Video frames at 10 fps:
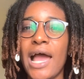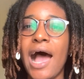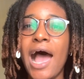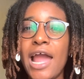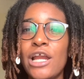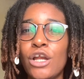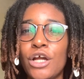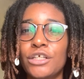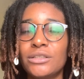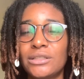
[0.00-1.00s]
I
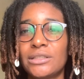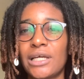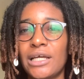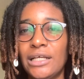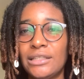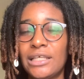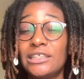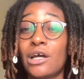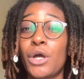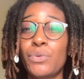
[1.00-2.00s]
learned and things
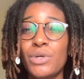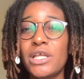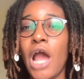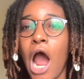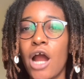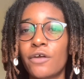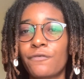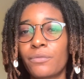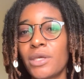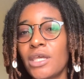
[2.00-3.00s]
that were really hard
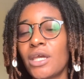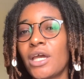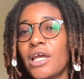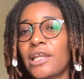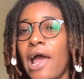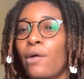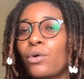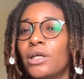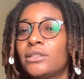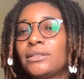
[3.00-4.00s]
for me that I
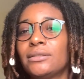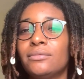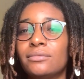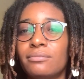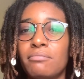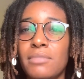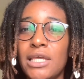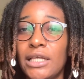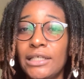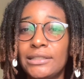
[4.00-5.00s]
wanted to
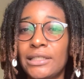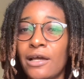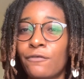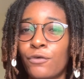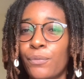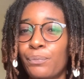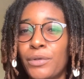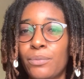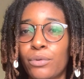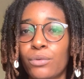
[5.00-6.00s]
make easier for
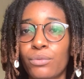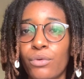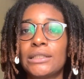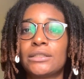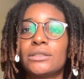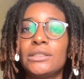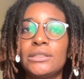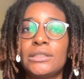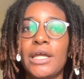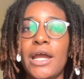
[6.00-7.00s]
people. So
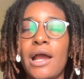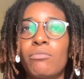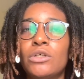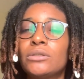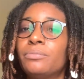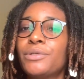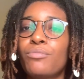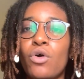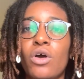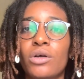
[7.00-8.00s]
this year I'm going to be
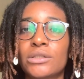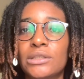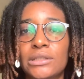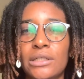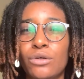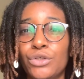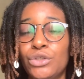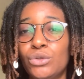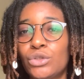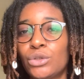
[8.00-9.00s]
more consistent on
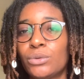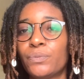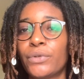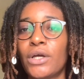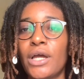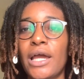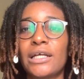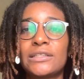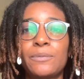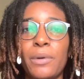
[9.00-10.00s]
YouTube.
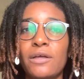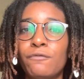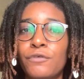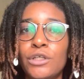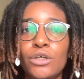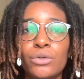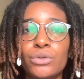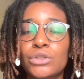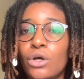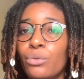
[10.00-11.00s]
Expect
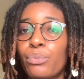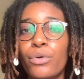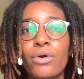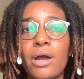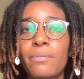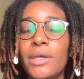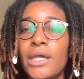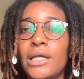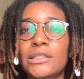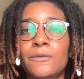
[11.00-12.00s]
videos on programming.